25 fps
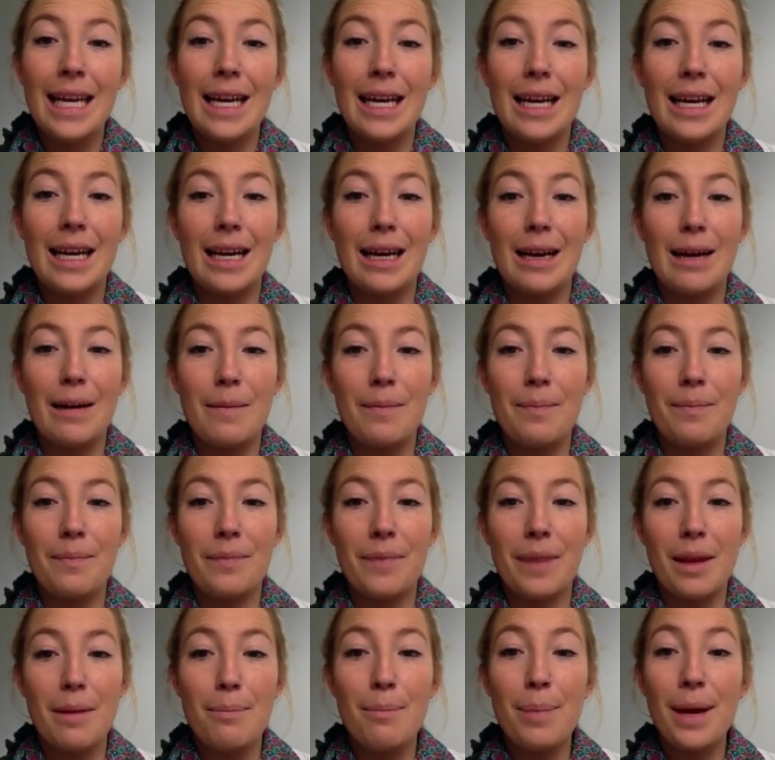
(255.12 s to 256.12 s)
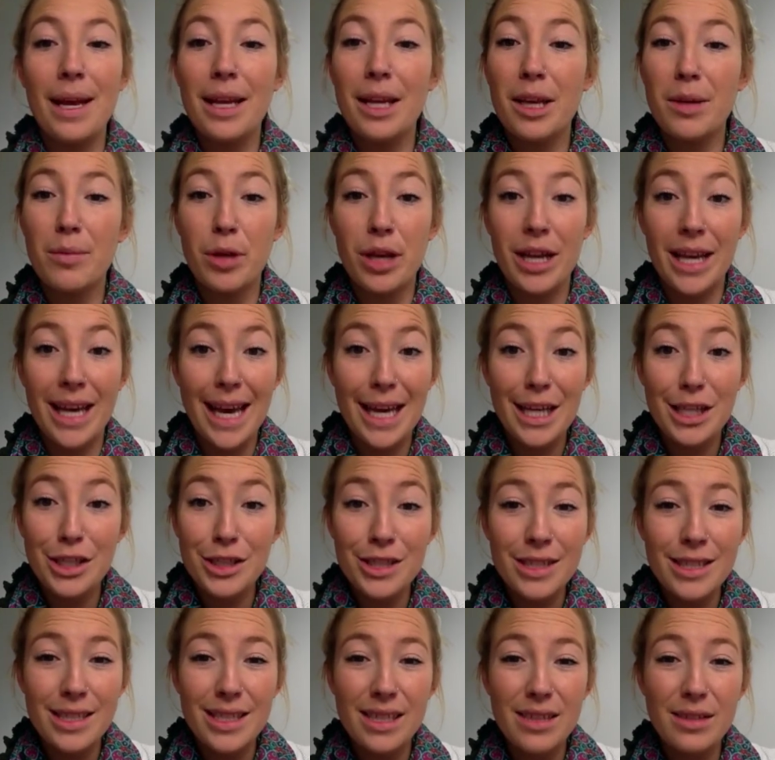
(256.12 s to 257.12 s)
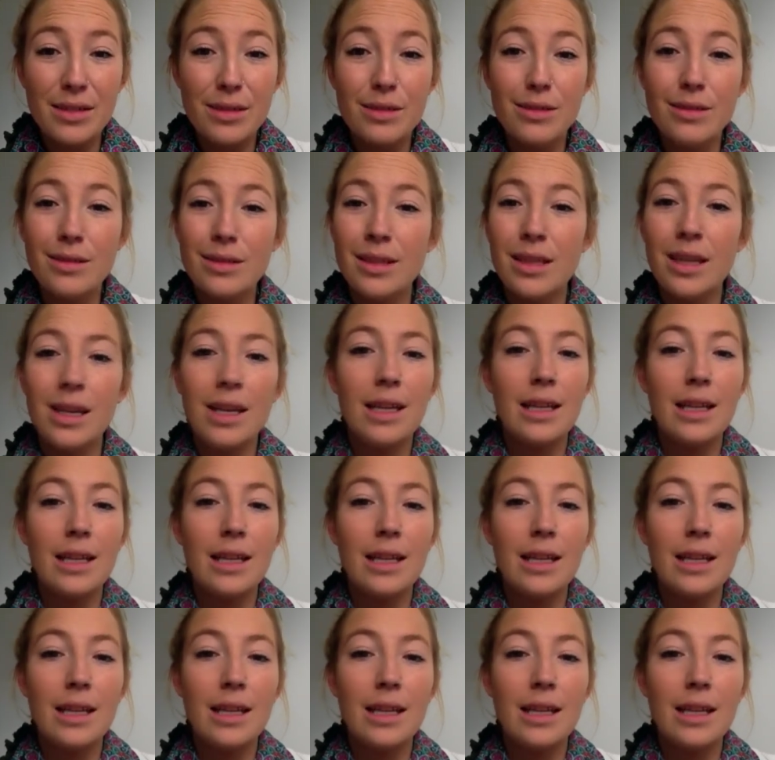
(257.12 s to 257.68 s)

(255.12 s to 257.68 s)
better communication skills,